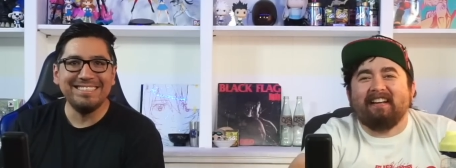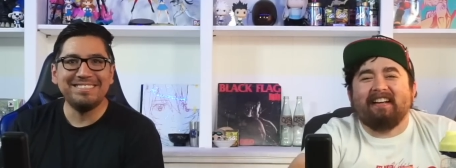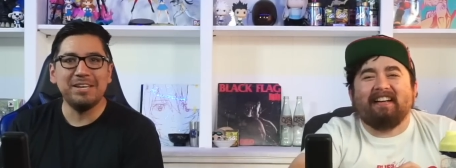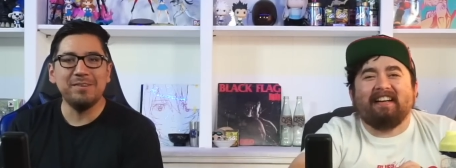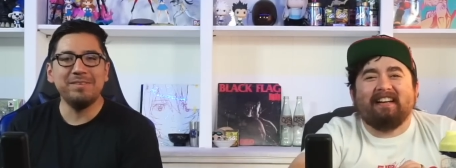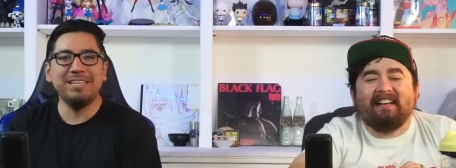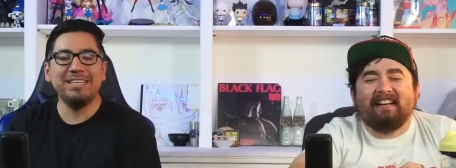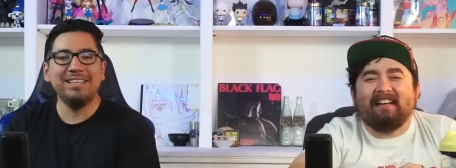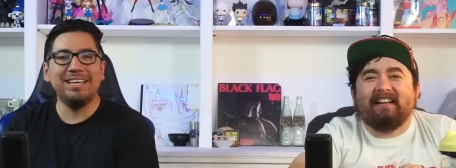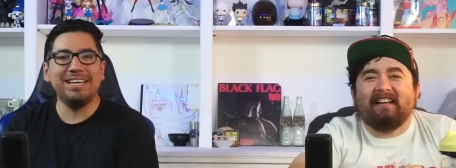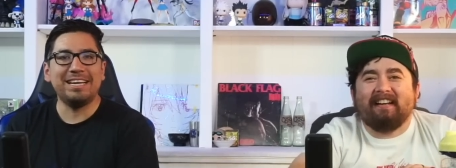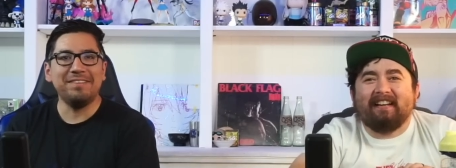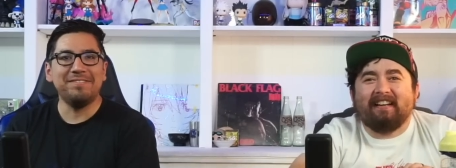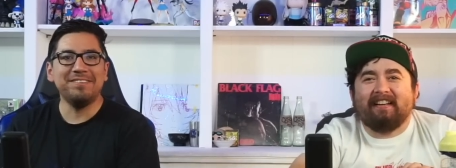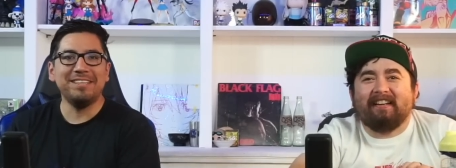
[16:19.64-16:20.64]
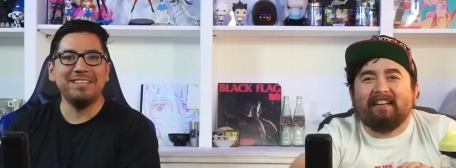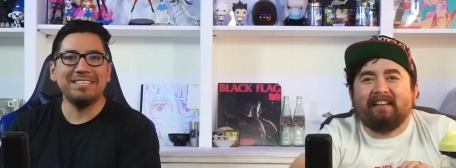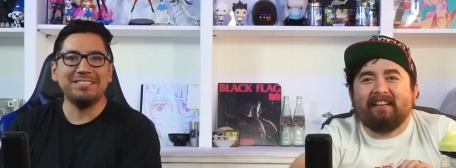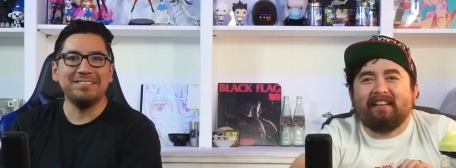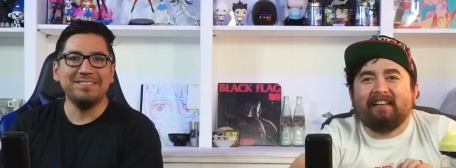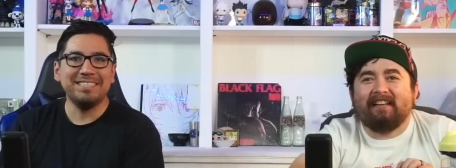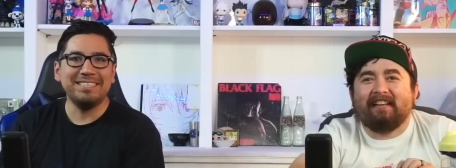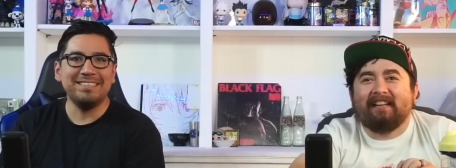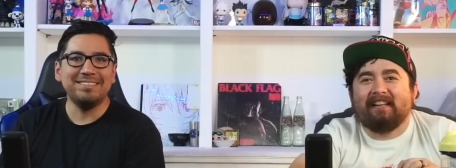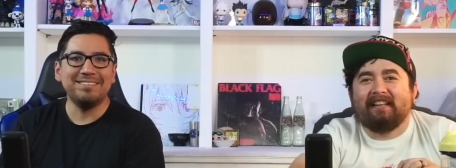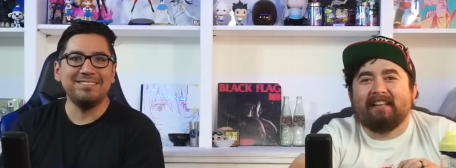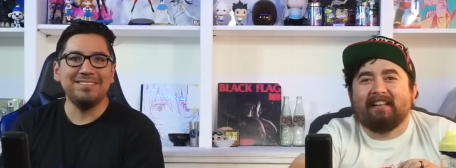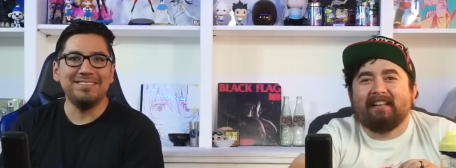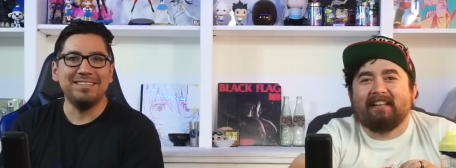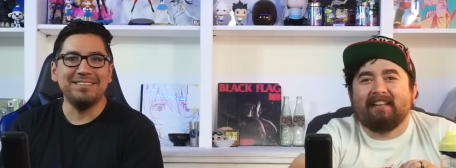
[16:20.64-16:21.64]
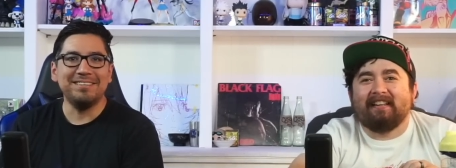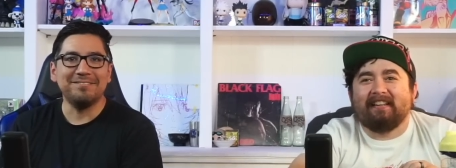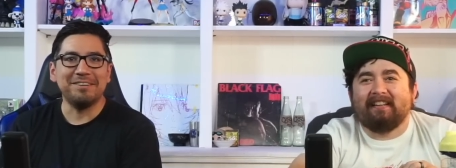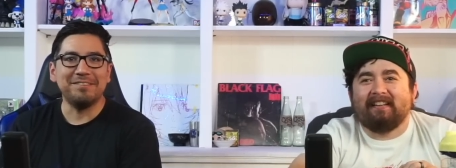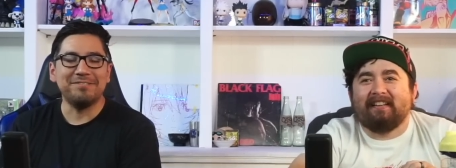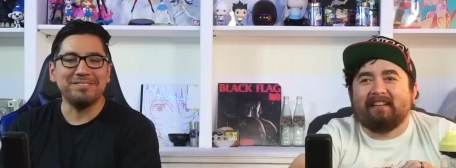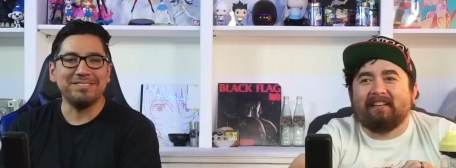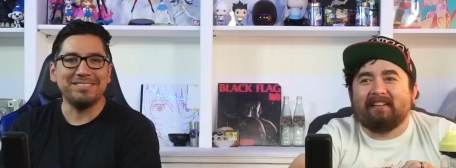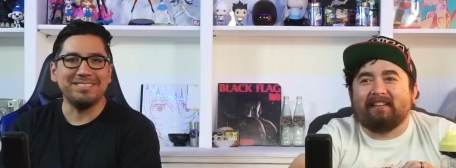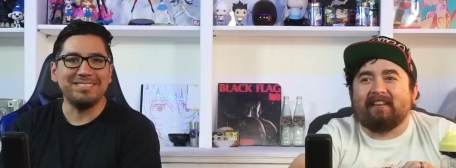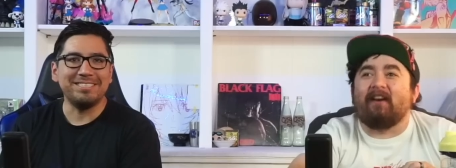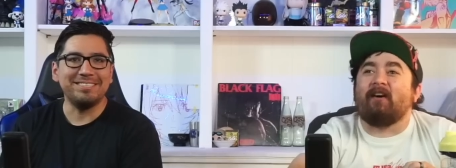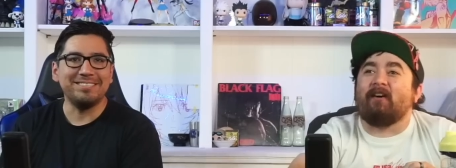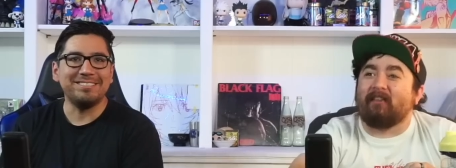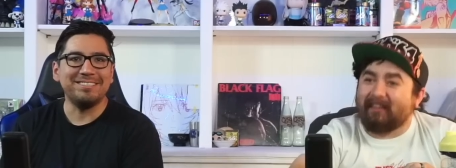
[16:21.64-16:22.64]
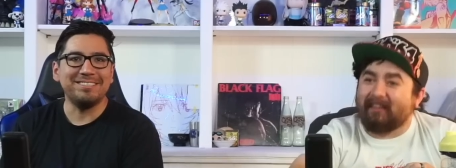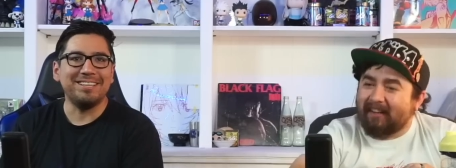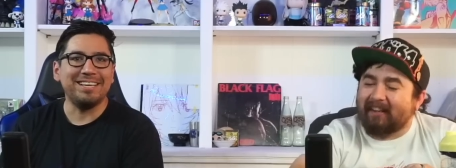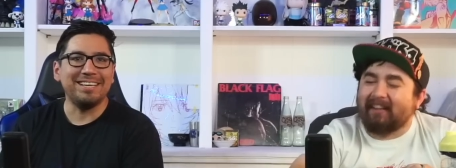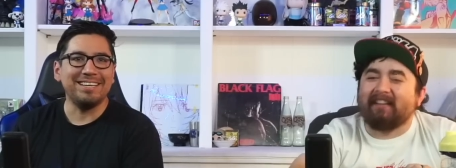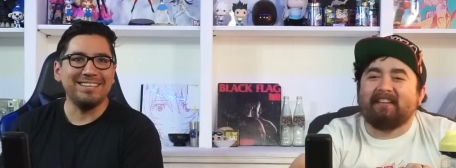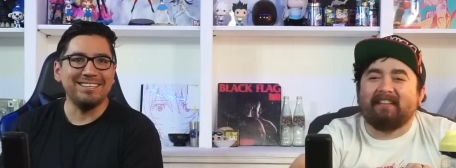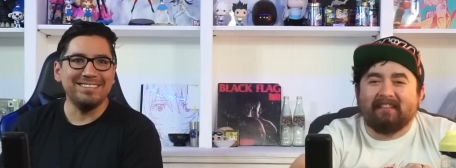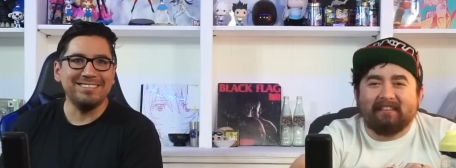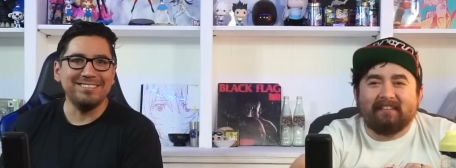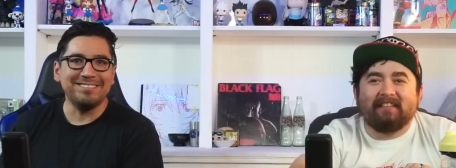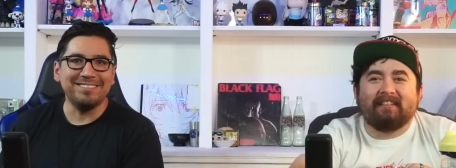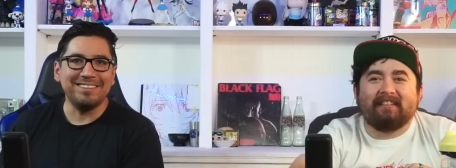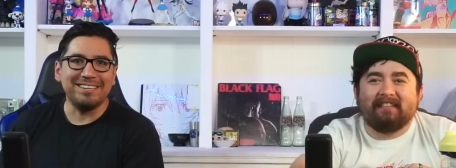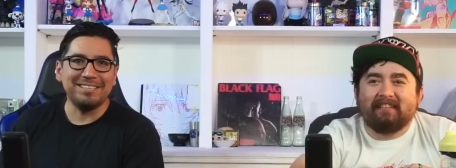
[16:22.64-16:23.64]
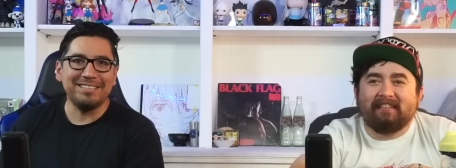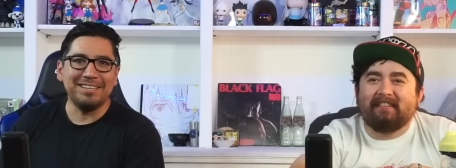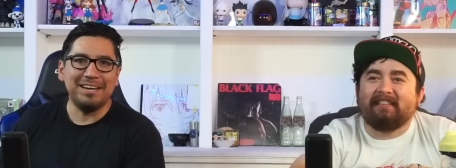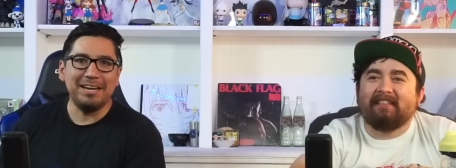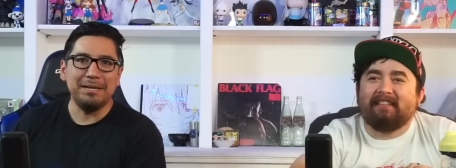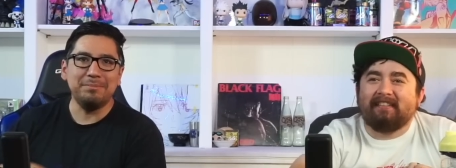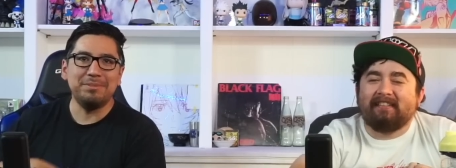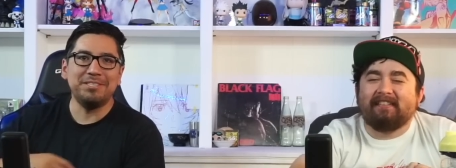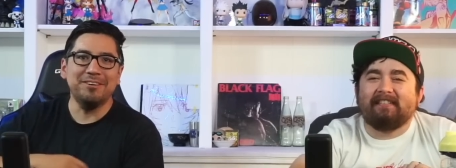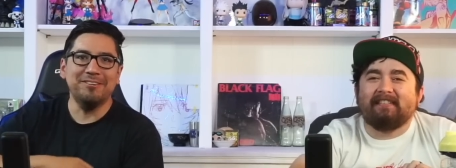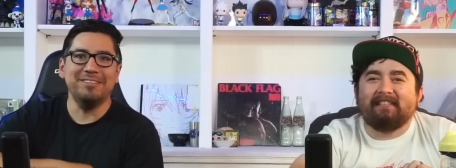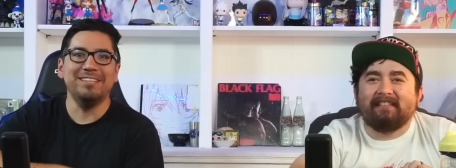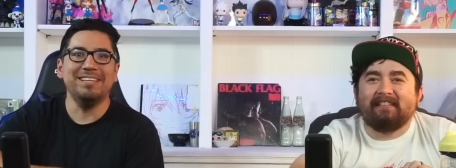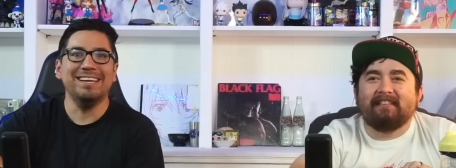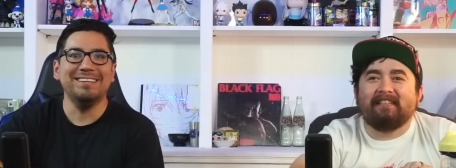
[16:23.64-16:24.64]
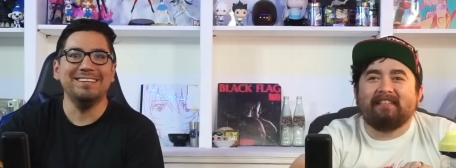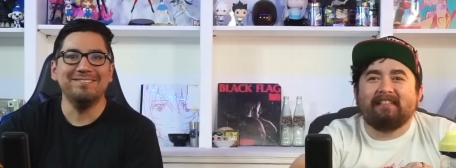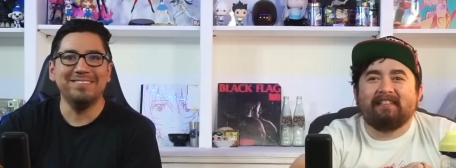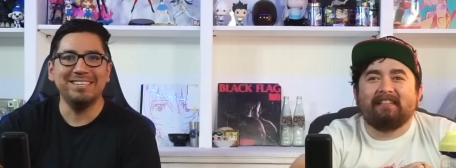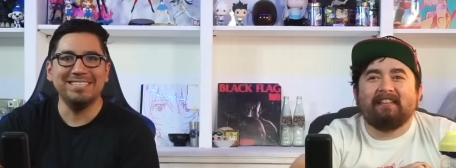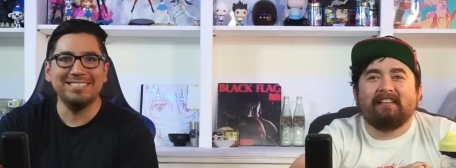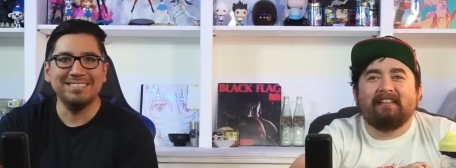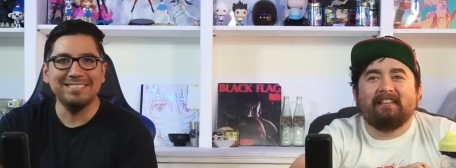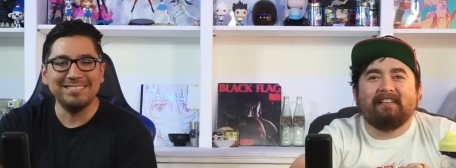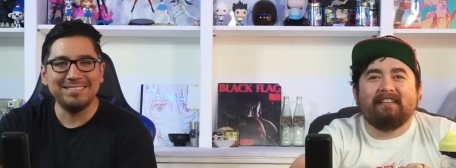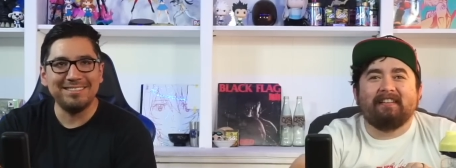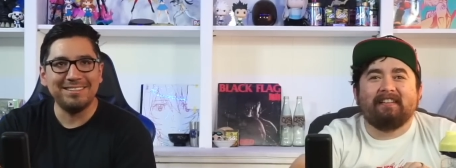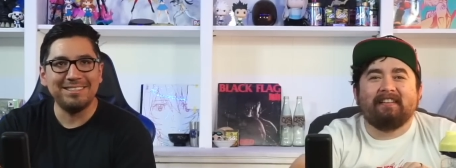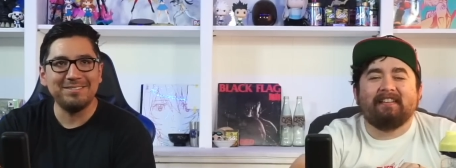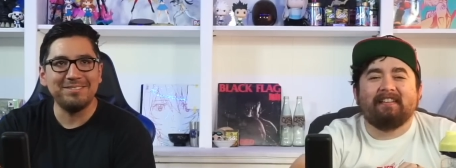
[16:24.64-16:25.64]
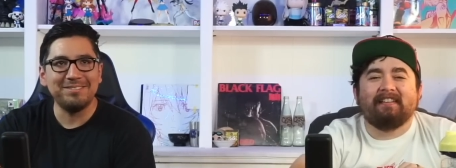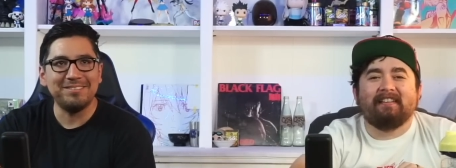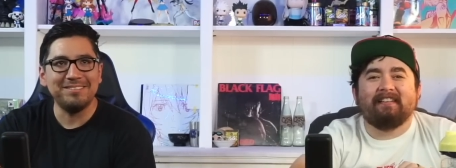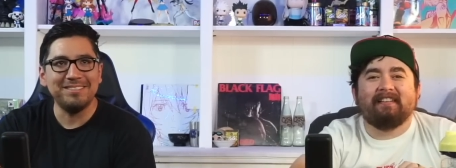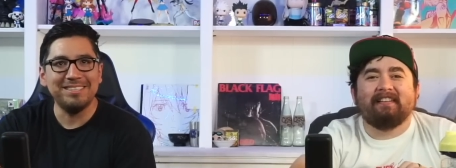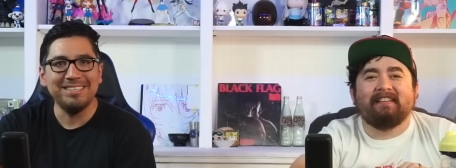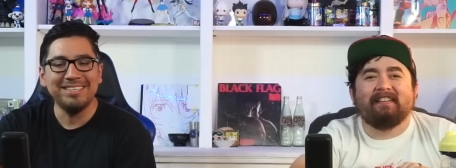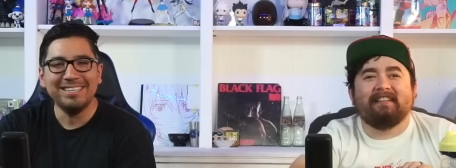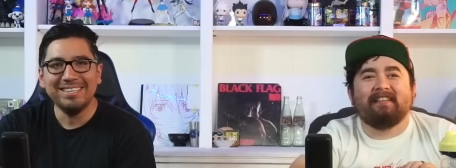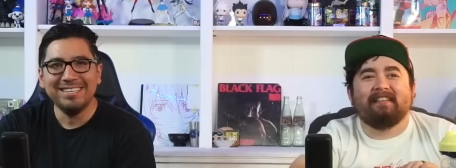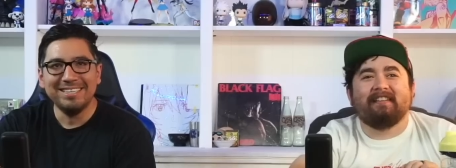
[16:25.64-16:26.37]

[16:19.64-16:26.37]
Speaker 1: man. So many like I feel like so many little uh, references. oh to, yeah, like, other like hype shonen animes in this dodgeball one.